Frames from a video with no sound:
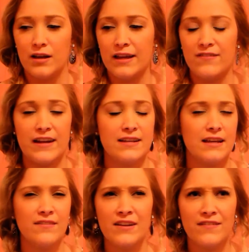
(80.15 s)

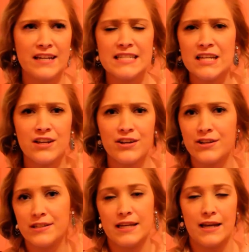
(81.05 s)
even if I didn't
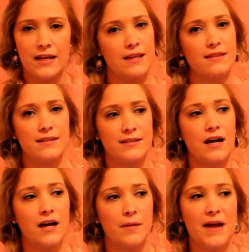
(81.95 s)
understand it at the
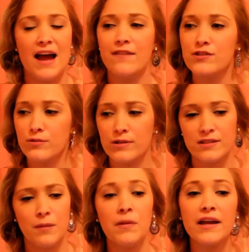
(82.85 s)
time, afterwards
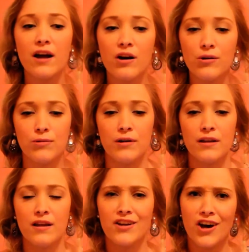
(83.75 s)
I'm like, oh,
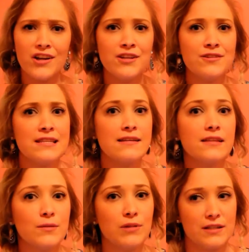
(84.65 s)
God used this
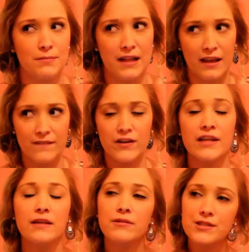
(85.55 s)
to bless my life, or
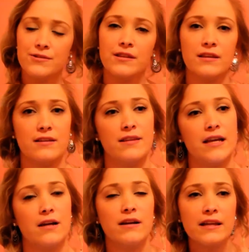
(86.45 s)
he was doing this
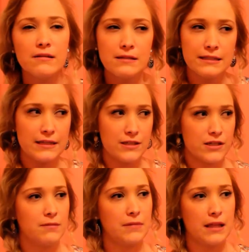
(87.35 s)
there, he was
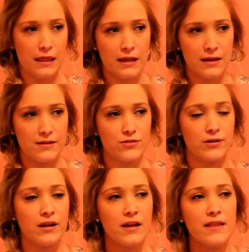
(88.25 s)
teaching me this,
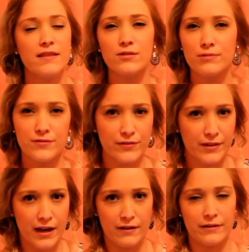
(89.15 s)
or this was for
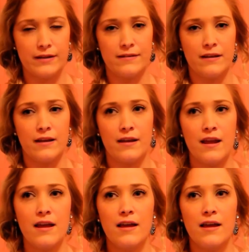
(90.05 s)
that reason, and